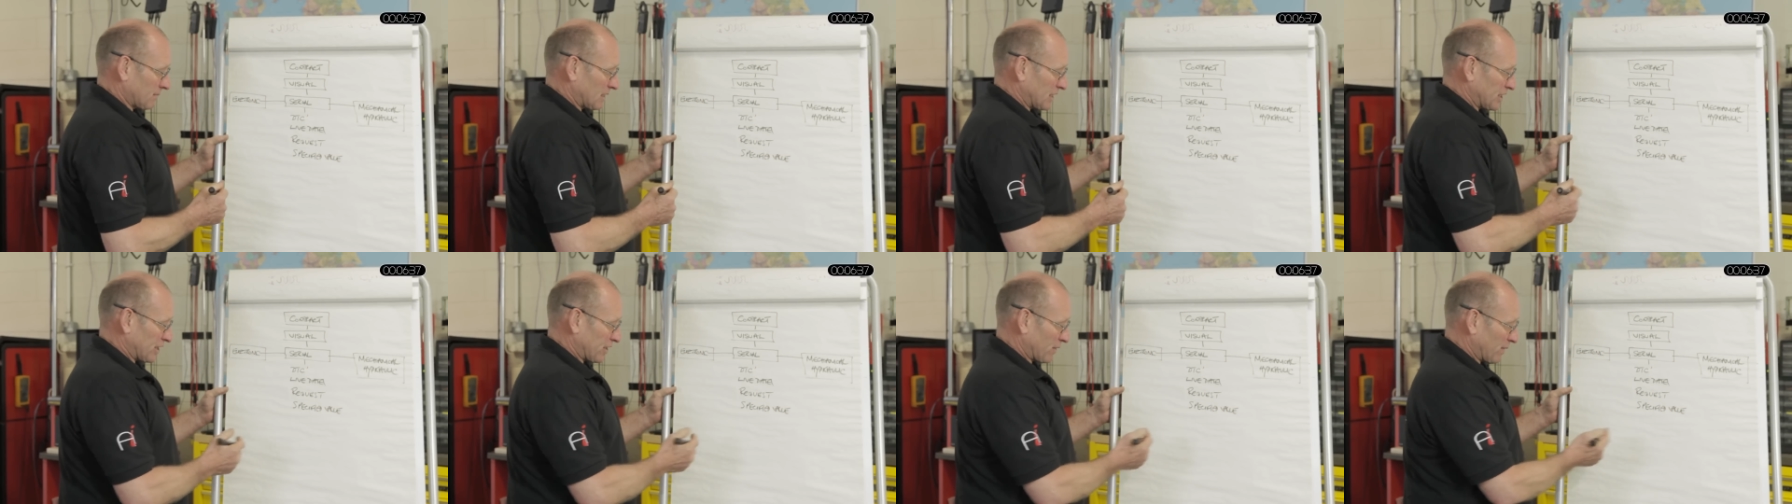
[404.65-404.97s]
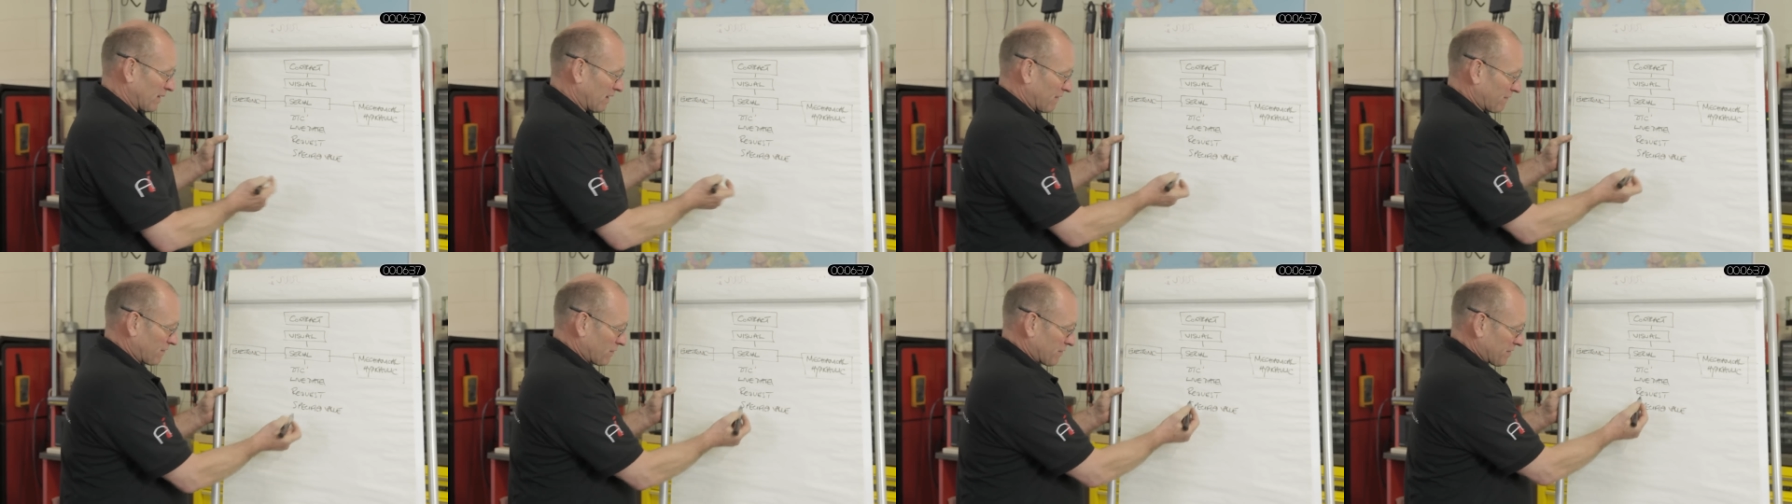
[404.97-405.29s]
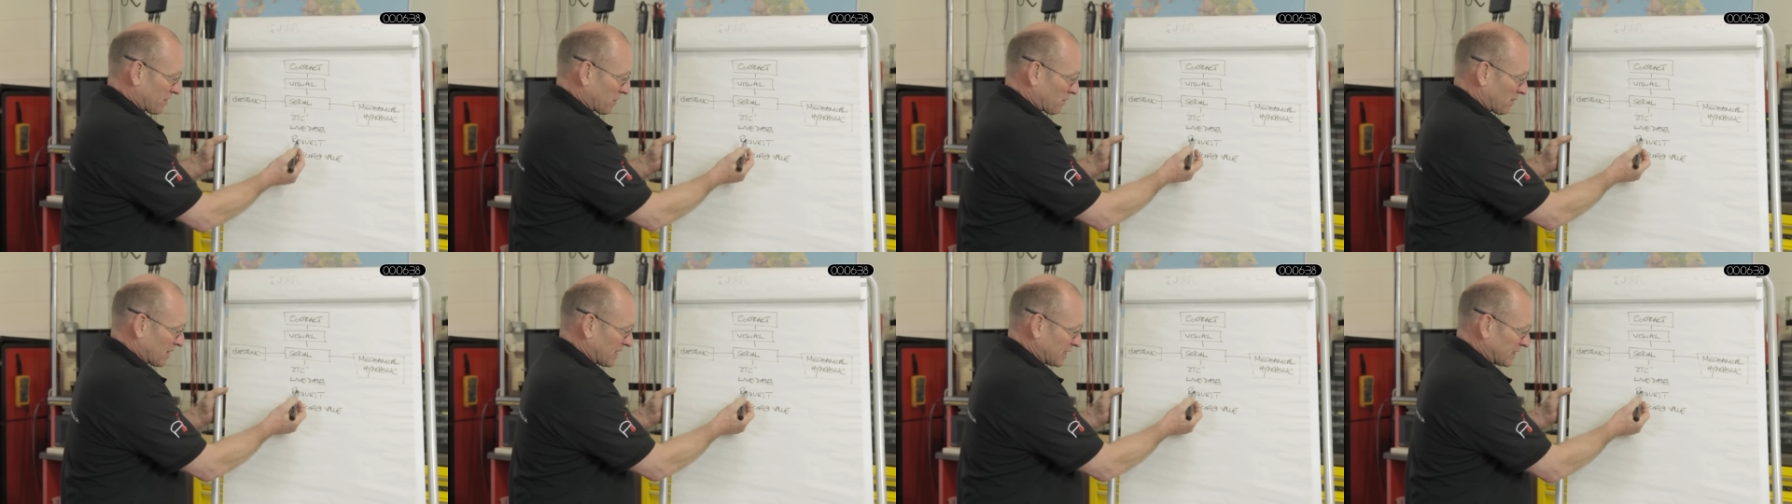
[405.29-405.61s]
So we have a
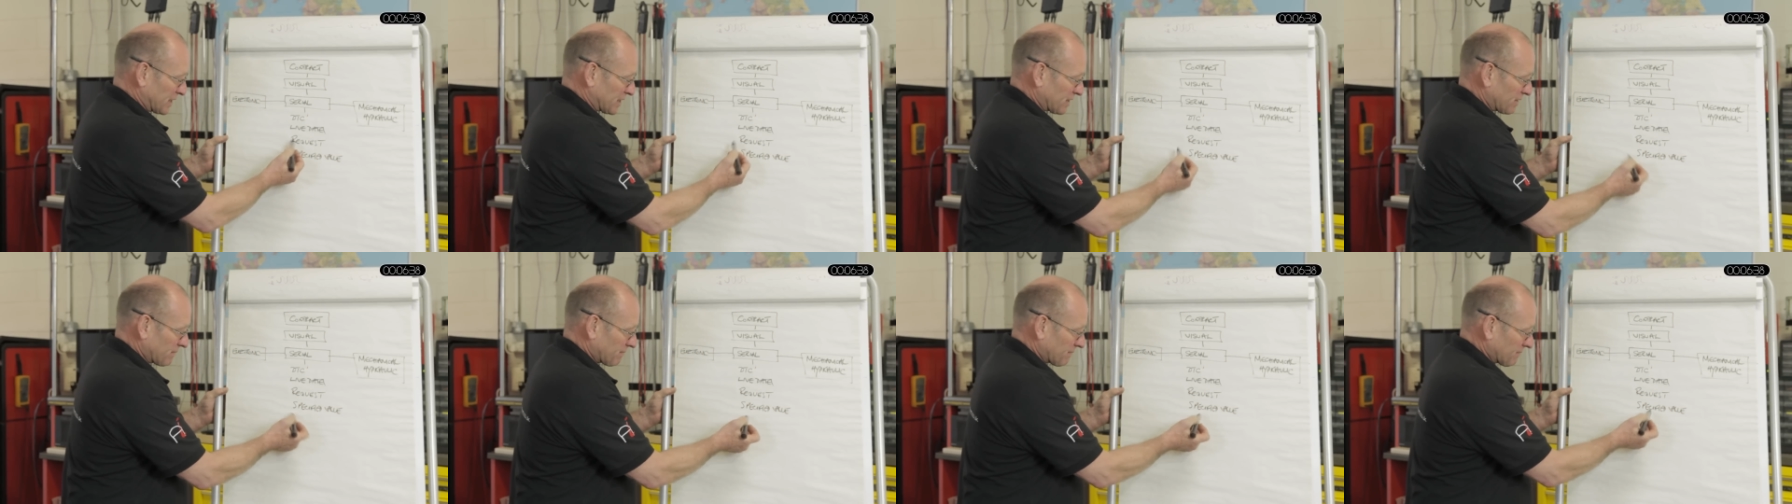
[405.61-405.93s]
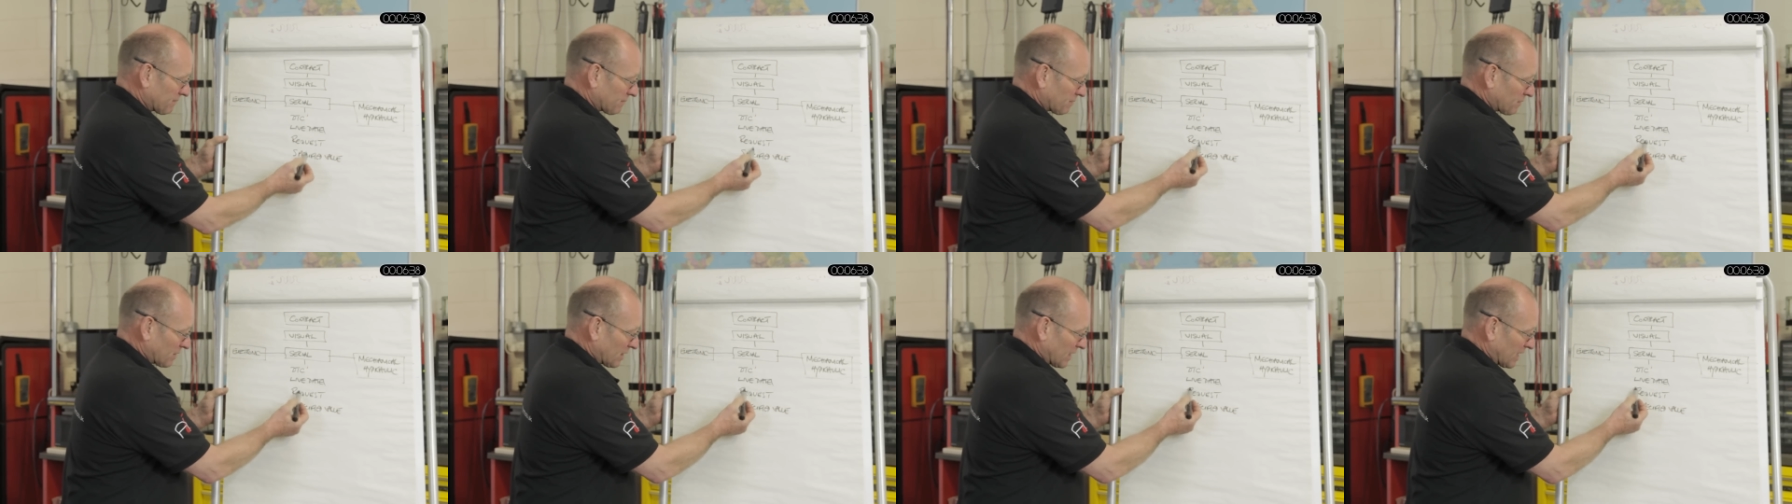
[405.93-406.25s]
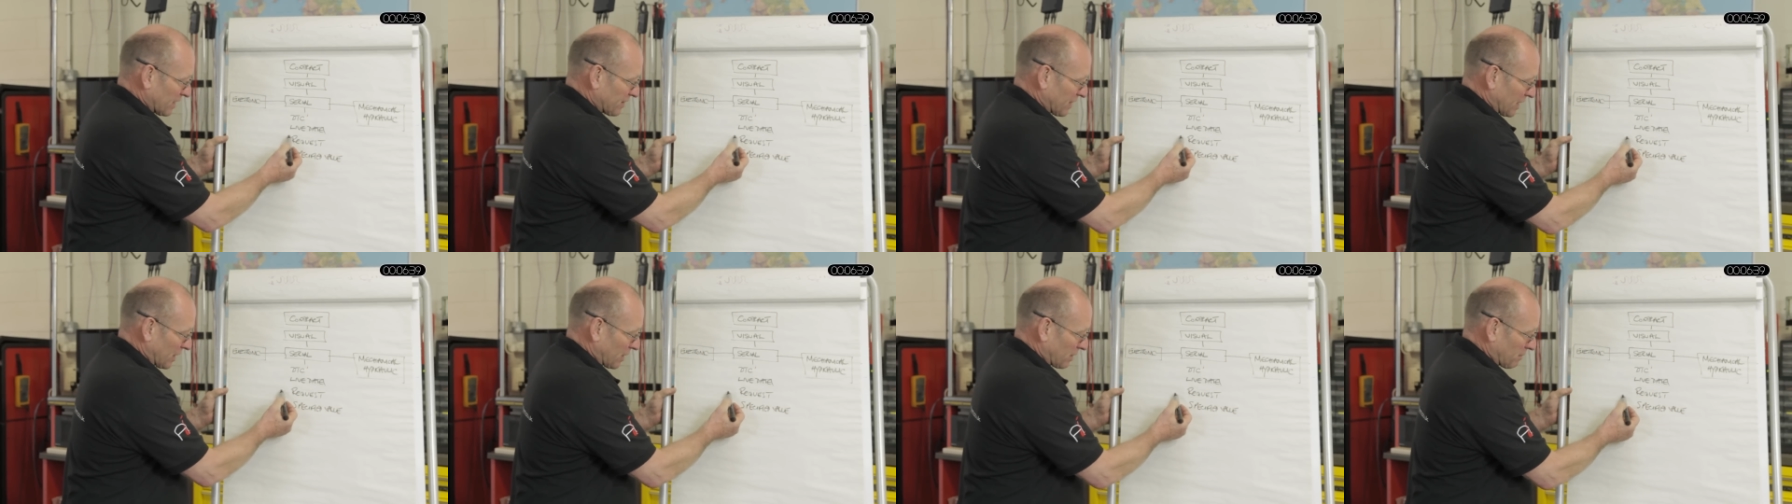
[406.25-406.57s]
request.
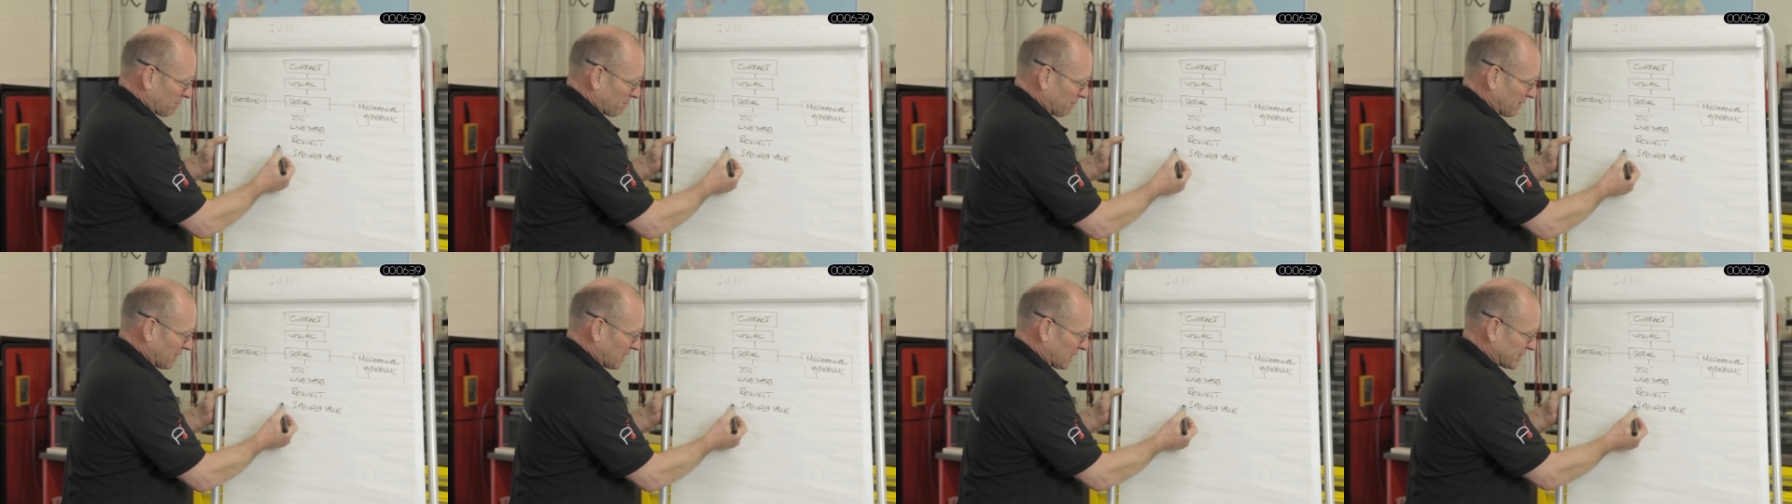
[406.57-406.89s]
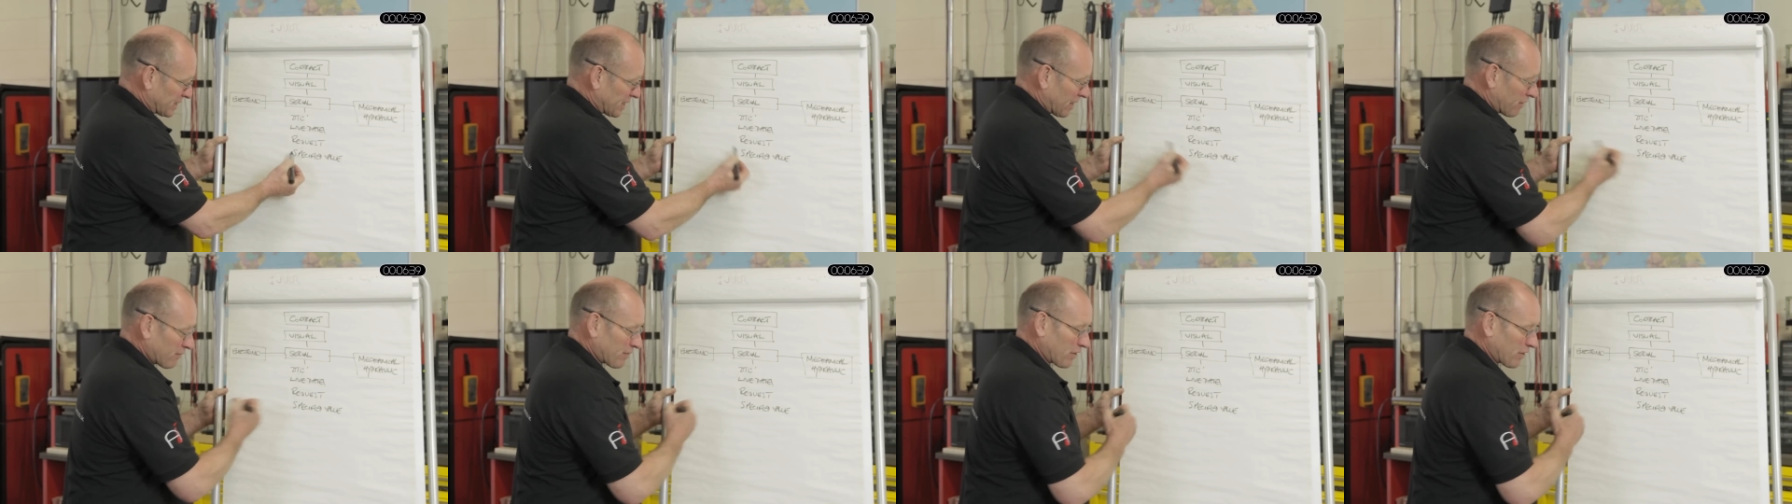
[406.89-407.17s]
It then compares that